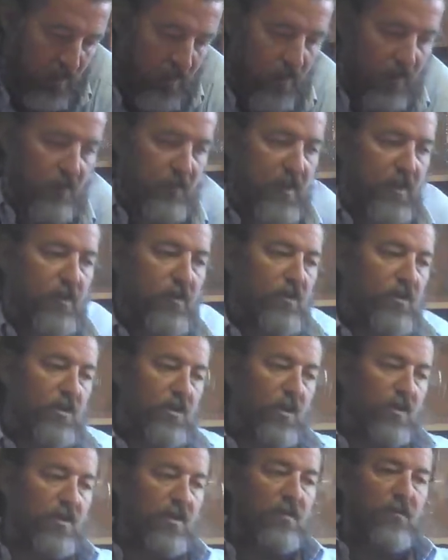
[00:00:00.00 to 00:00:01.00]
I've been
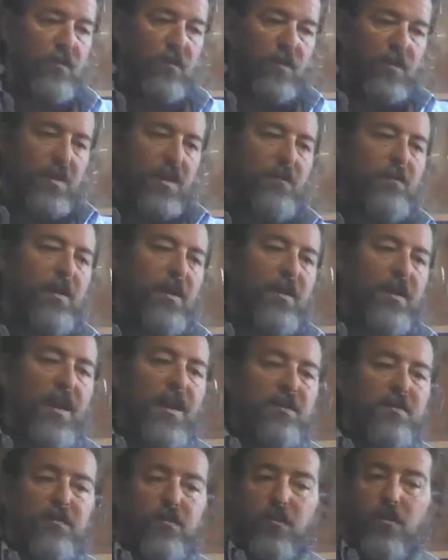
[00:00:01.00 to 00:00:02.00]
consulting for them and
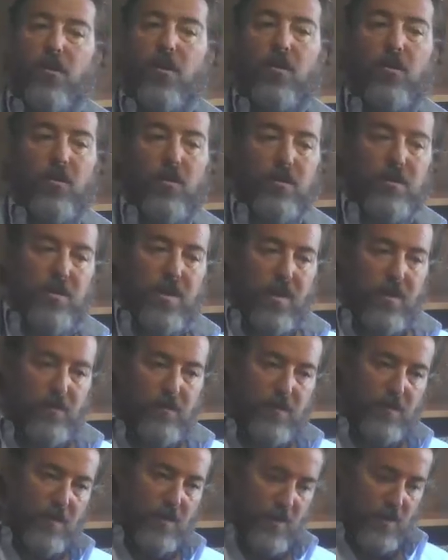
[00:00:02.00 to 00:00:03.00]
us for a long time.
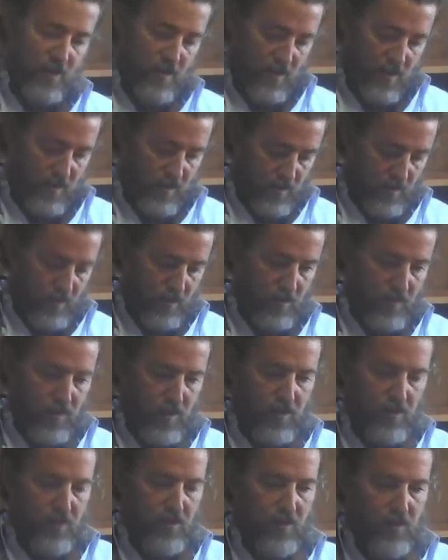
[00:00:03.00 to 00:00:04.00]
And so
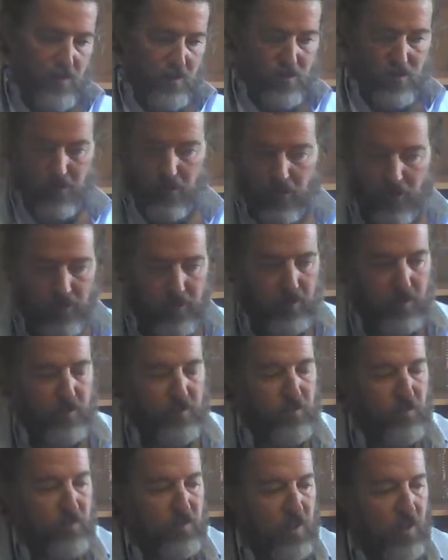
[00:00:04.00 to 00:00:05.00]
in the early
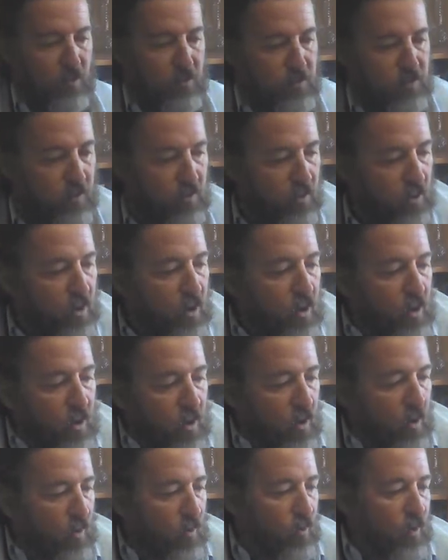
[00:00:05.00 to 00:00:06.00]
2000,
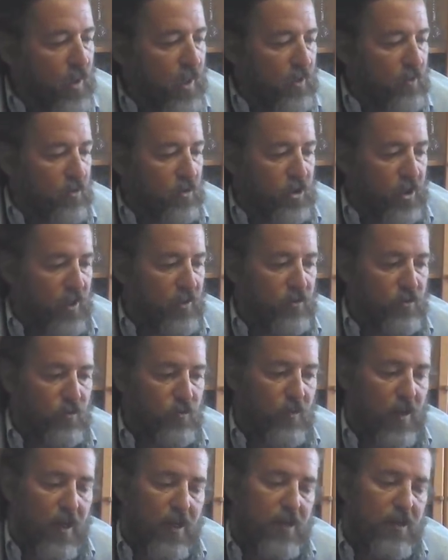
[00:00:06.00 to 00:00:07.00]
we had the chance to
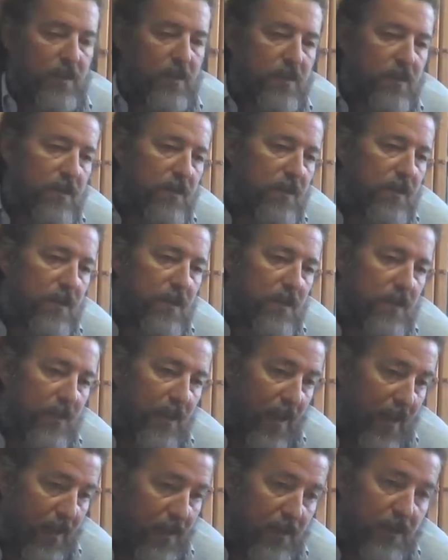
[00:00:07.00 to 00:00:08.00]
buy this
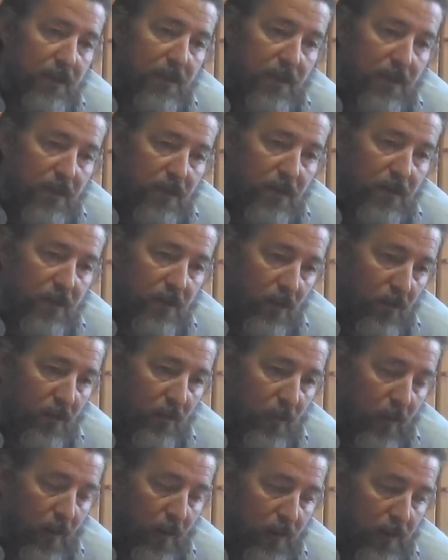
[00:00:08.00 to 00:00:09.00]
land in the southern
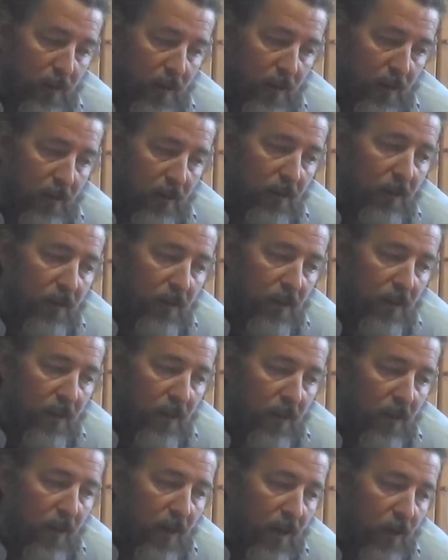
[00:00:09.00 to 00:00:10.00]
part,
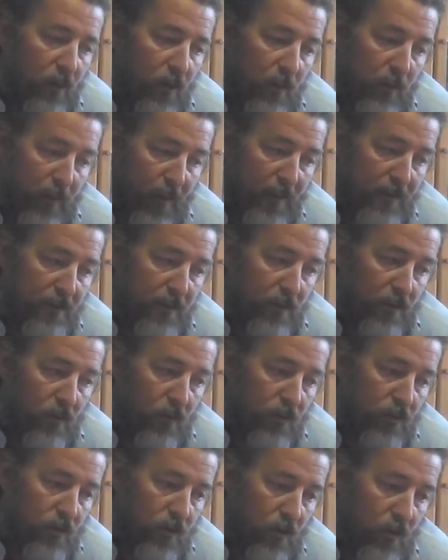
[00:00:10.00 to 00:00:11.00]
and we planted
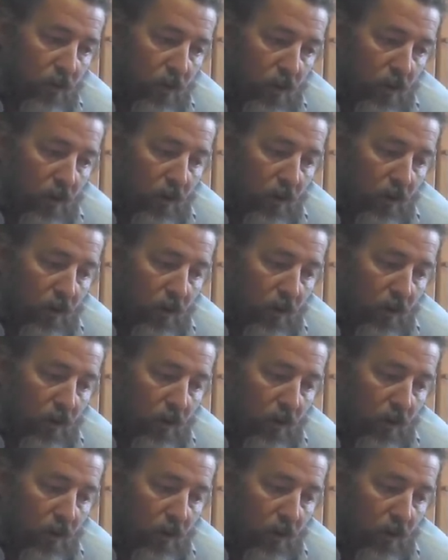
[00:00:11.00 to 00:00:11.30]
also.